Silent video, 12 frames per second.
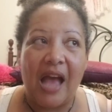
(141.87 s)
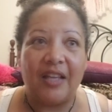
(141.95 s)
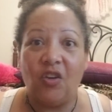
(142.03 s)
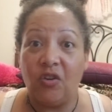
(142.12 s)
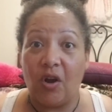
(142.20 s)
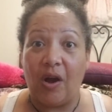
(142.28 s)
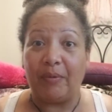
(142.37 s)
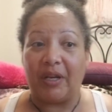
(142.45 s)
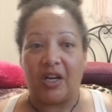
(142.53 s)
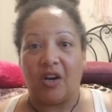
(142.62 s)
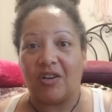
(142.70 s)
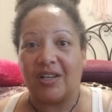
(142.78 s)
You know, I'm, you
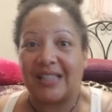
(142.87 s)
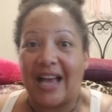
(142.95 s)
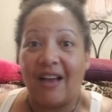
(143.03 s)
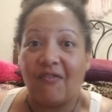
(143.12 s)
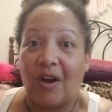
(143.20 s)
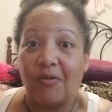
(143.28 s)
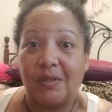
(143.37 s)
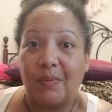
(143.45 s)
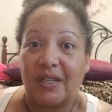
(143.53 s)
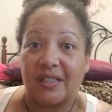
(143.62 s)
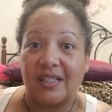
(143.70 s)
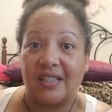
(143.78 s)
know, because I have always
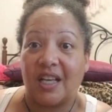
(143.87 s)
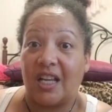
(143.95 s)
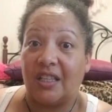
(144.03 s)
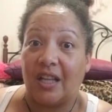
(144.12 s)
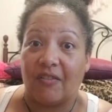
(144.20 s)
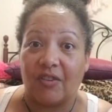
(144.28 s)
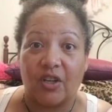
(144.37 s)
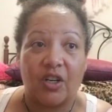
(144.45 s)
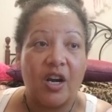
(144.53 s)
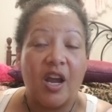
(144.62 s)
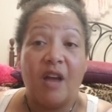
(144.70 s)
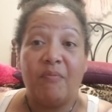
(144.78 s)
been a sun lover
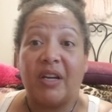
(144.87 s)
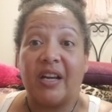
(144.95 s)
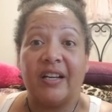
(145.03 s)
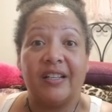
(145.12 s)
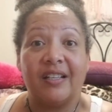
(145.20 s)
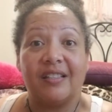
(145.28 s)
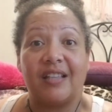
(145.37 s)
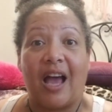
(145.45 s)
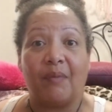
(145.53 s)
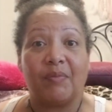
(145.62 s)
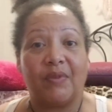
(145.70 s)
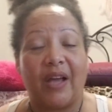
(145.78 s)
because
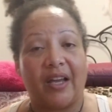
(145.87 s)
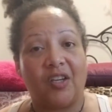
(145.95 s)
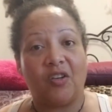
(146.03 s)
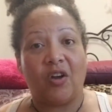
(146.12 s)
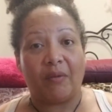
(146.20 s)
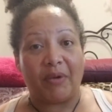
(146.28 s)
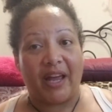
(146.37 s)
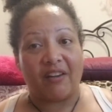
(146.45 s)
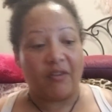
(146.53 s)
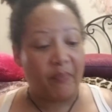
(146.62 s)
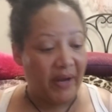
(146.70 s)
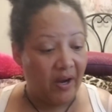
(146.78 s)
I'm, you know, I'm kind
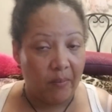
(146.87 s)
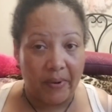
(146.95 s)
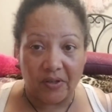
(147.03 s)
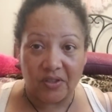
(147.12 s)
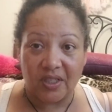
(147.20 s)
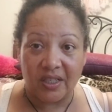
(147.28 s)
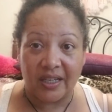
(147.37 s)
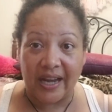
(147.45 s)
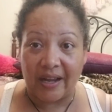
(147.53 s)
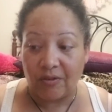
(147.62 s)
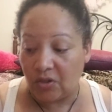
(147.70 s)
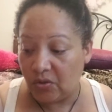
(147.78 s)
of a pale person and
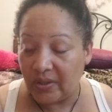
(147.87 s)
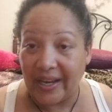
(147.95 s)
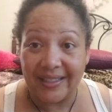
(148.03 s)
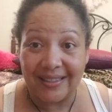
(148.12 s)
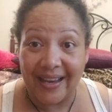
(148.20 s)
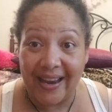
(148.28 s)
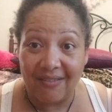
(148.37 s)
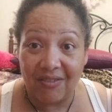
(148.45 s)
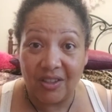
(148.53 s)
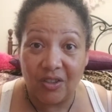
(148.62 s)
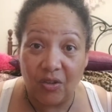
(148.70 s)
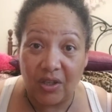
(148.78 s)
I do like to have a
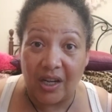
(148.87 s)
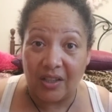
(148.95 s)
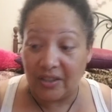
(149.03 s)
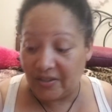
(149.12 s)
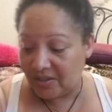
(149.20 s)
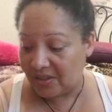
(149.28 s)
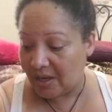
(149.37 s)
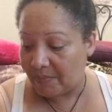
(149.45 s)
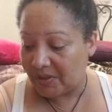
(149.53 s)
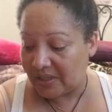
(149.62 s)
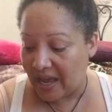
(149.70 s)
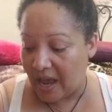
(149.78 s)
little color in the
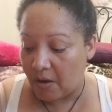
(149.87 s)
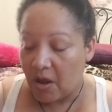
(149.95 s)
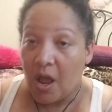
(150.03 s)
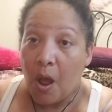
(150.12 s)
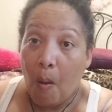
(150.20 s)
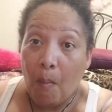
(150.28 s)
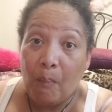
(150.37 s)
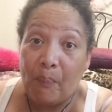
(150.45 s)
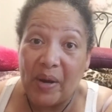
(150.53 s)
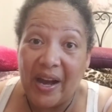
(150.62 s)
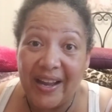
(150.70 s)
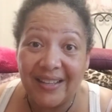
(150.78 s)
summertime.
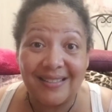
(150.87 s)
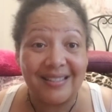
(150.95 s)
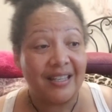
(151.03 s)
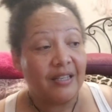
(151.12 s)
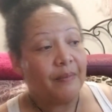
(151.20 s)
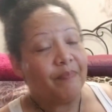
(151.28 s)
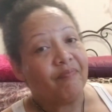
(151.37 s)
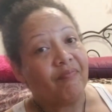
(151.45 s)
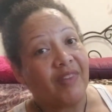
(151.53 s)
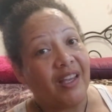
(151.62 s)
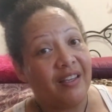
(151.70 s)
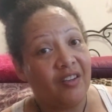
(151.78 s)
But,
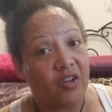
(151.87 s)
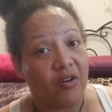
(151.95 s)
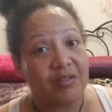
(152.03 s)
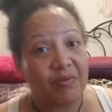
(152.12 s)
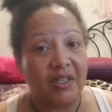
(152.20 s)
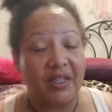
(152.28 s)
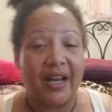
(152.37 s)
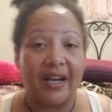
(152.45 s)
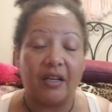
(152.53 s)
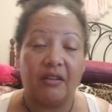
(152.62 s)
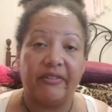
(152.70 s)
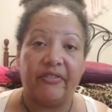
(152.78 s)
you know, it's really not
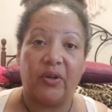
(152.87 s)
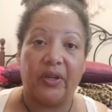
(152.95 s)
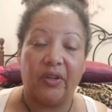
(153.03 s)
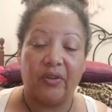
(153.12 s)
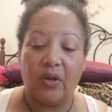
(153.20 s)
good for you.